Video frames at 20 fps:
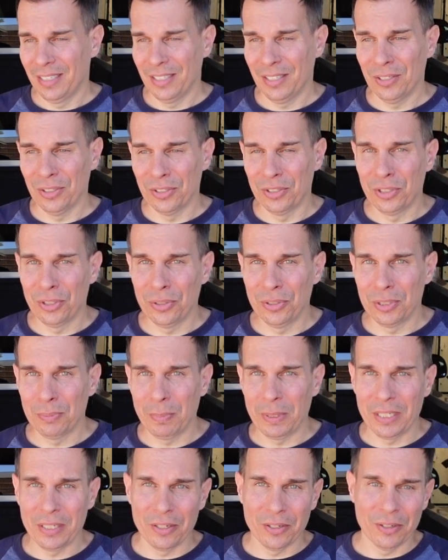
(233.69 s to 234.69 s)
little
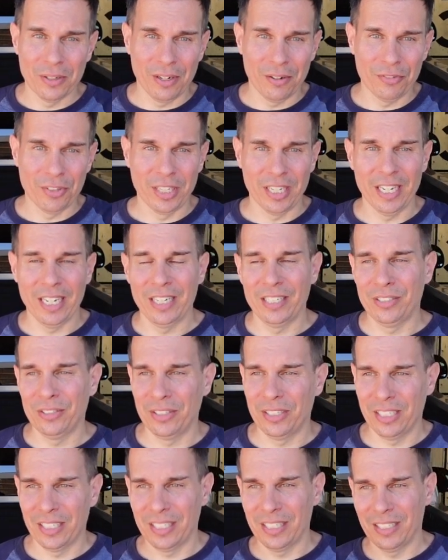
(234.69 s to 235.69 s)
2-speaker off the head
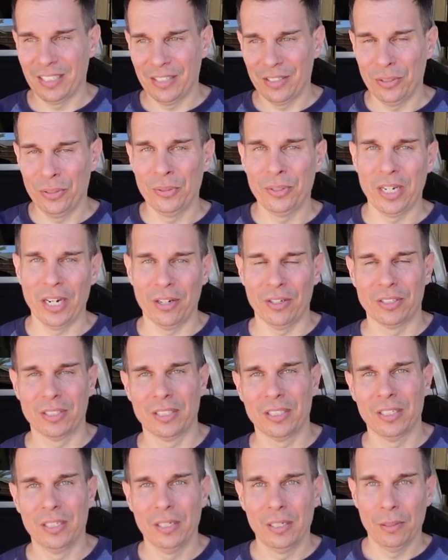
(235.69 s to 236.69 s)
unit, who cares?